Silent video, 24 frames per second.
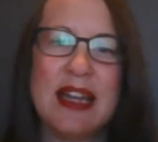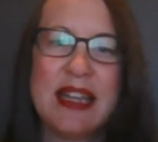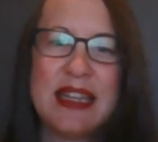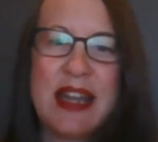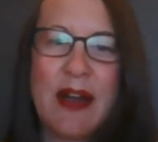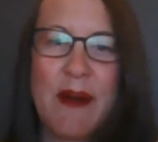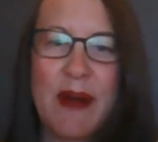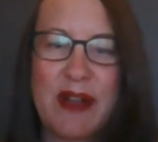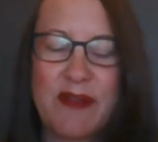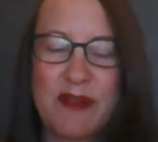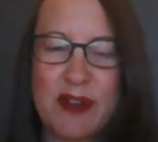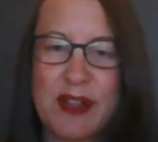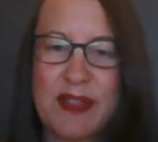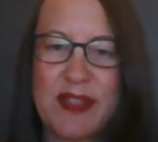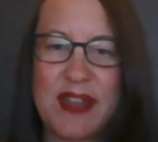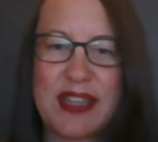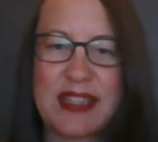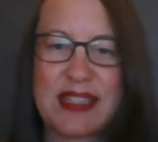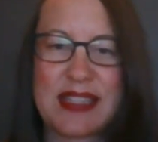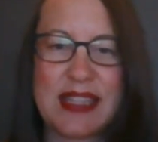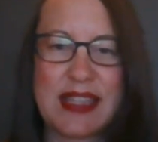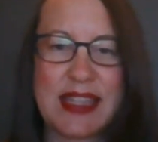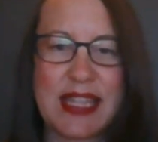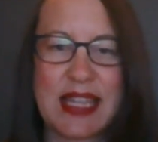Now
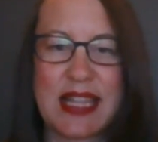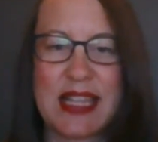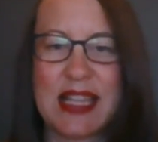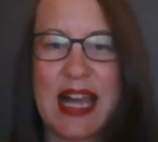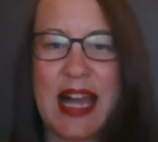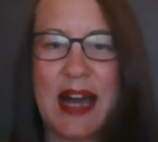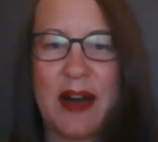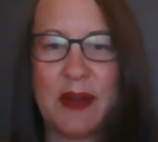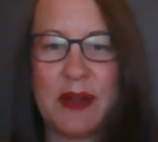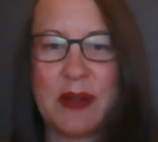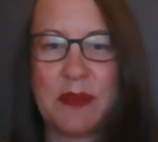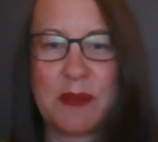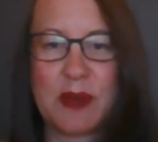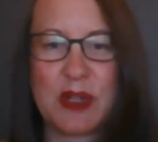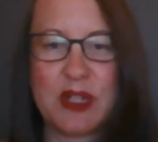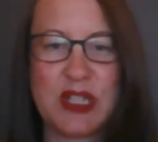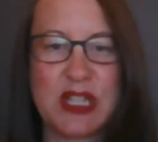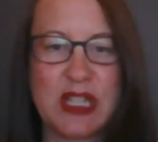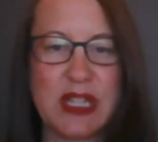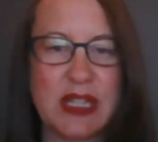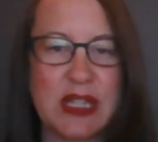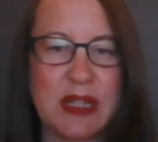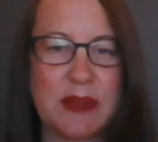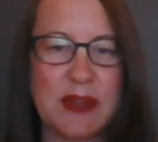everything's in the cloud and we're
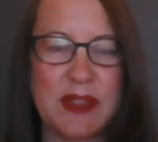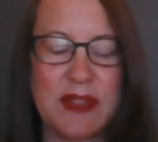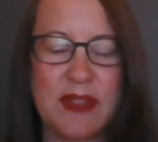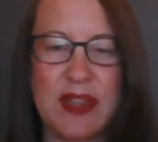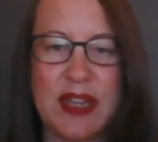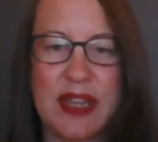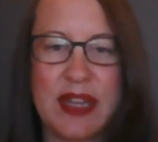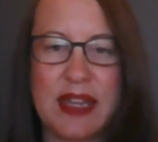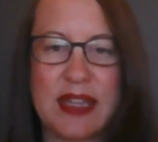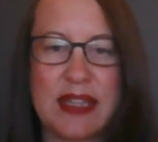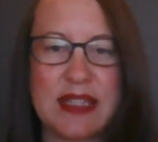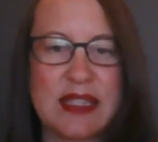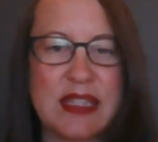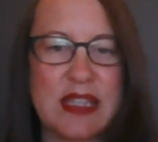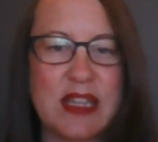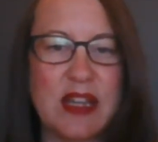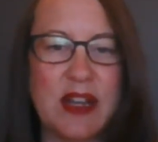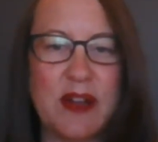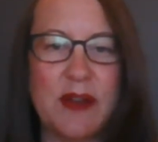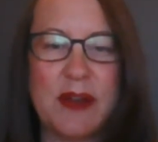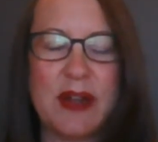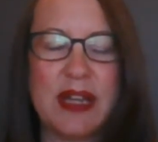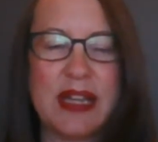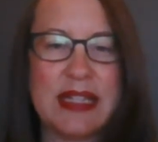dealing with things,
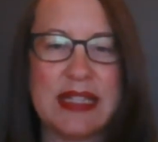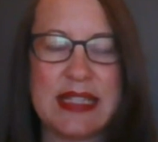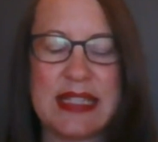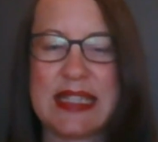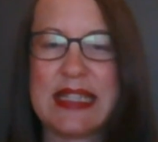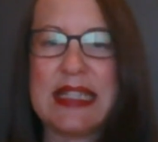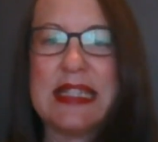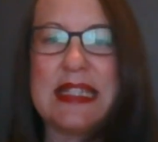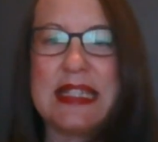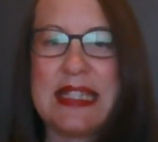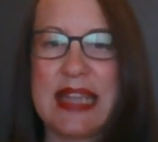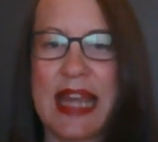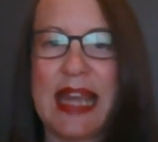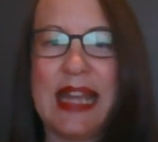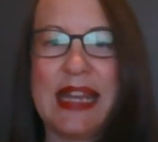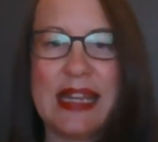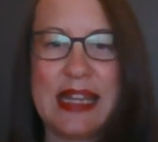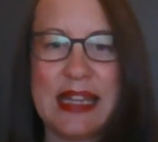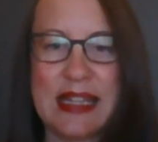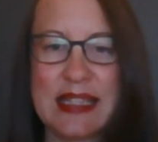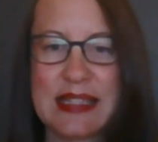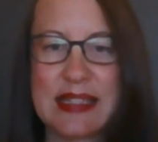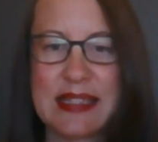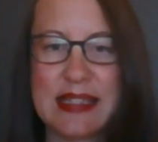
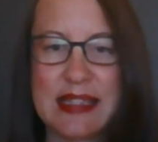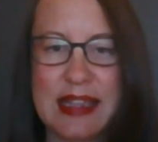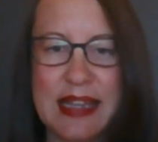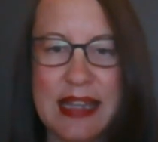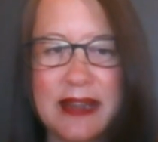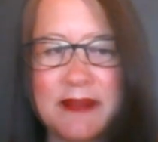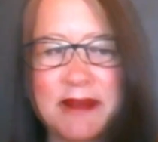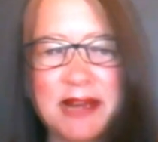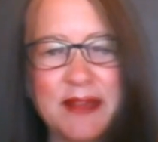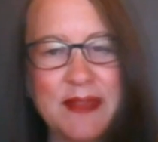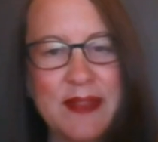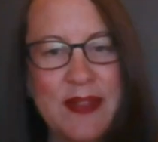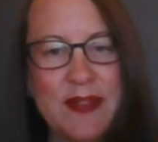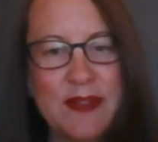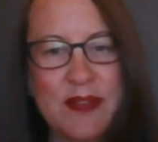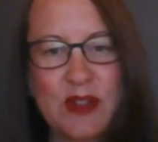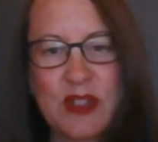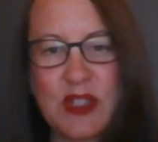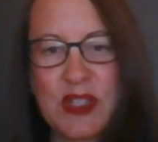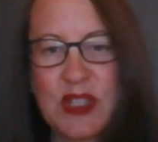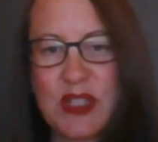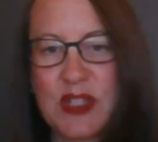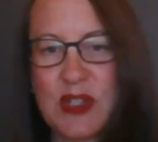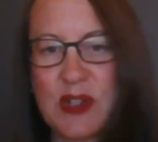instantaneously. And then
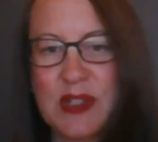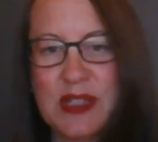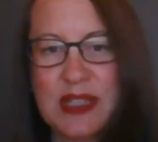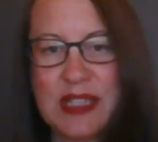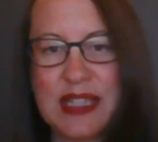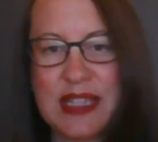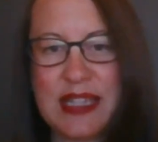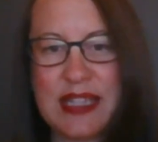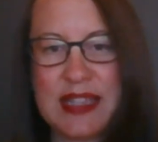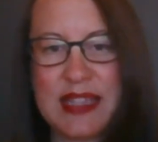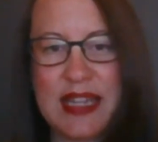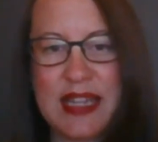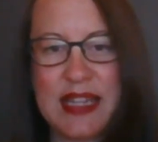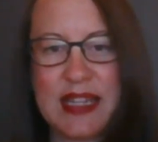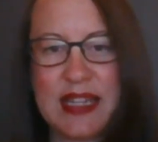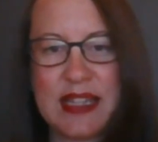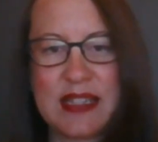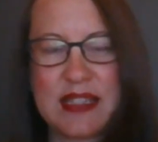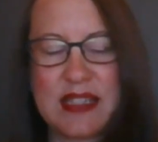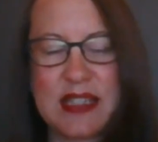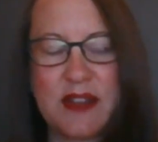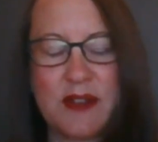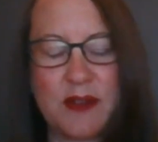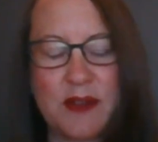there's certainly
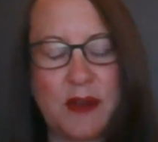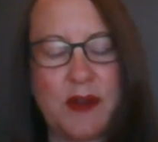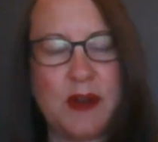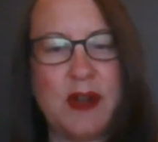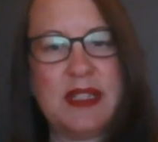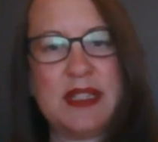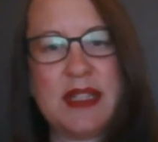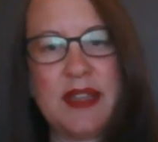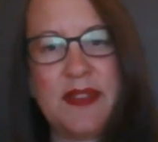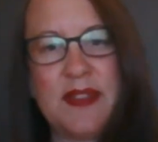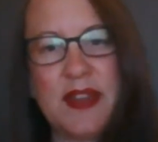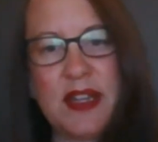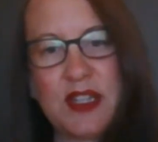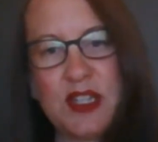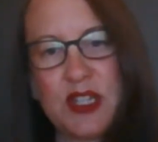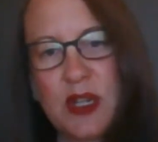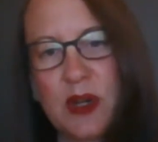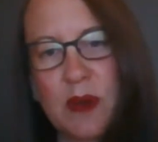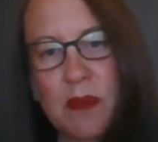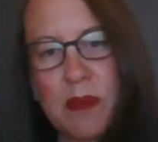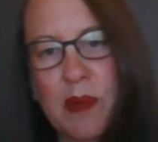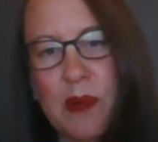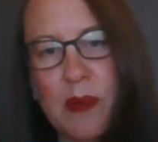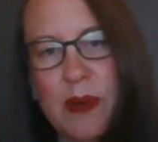things, Chris, I think to
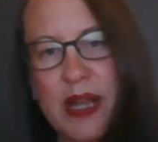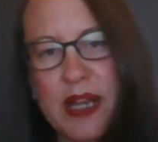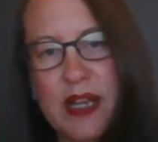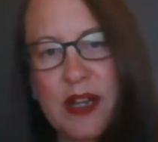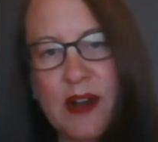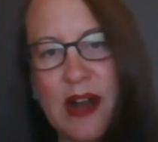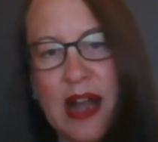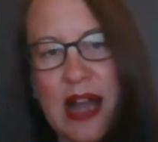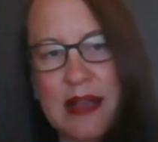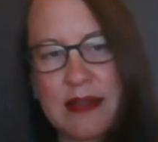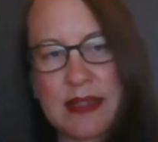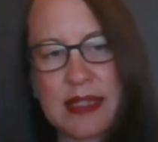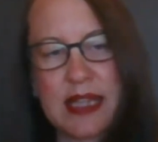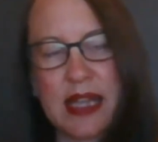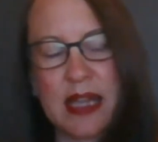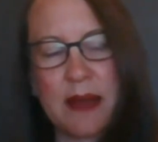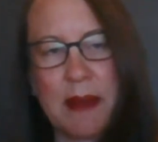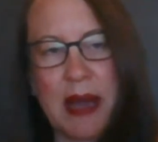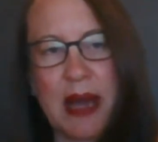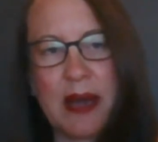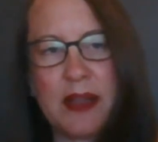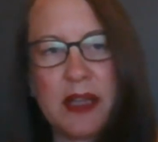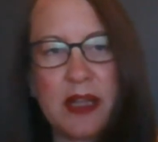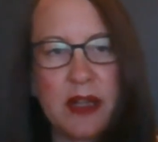your point, you're asking
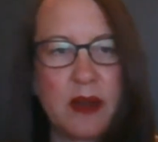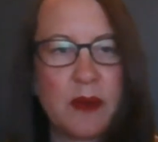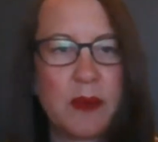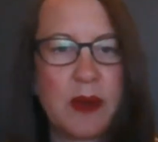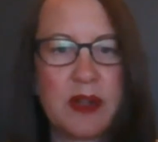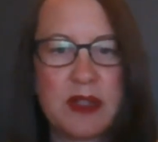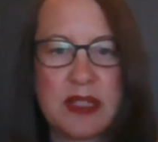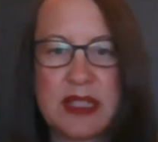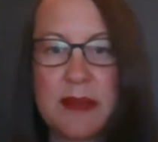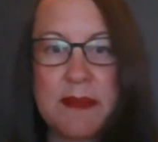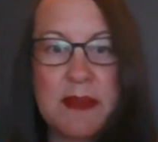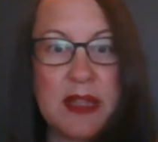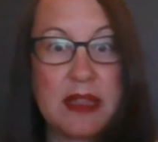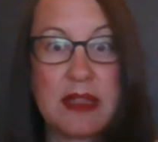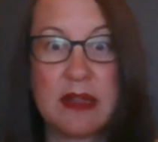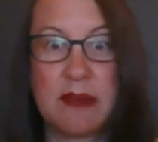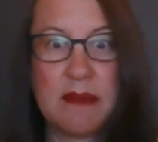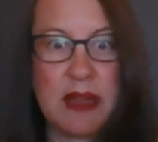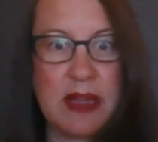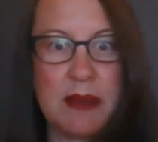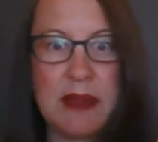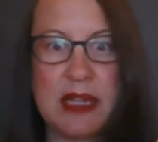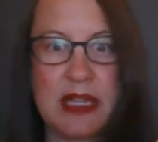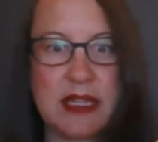about, where's something that
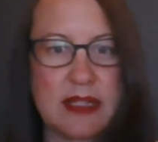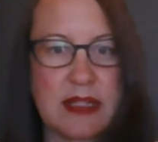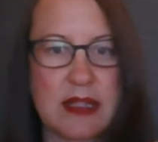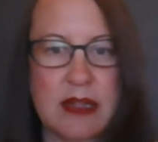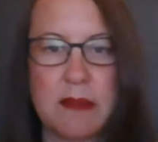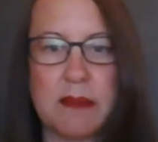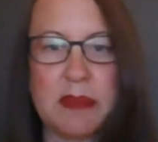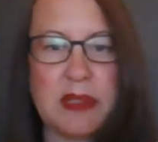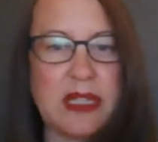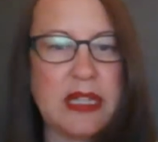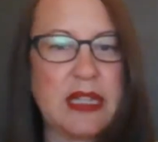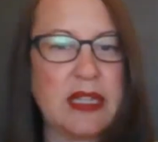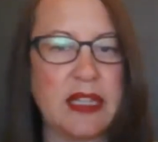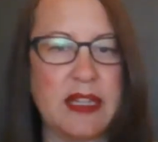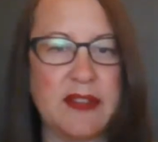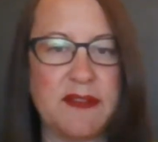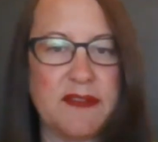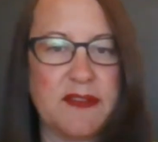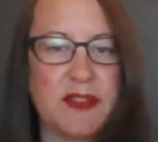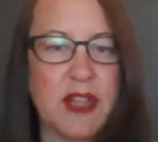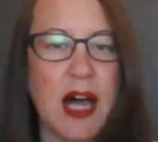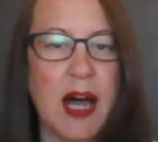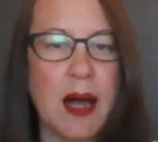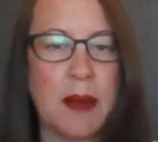maybe is completely
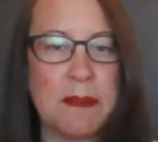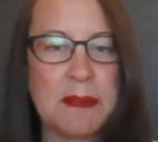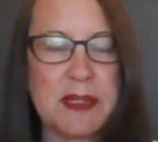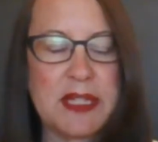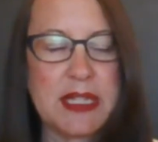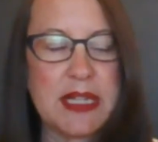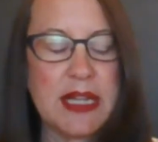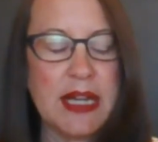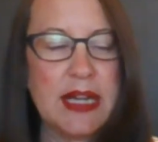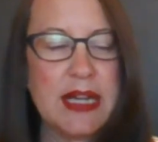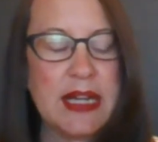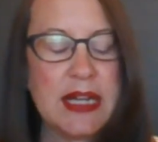flopped.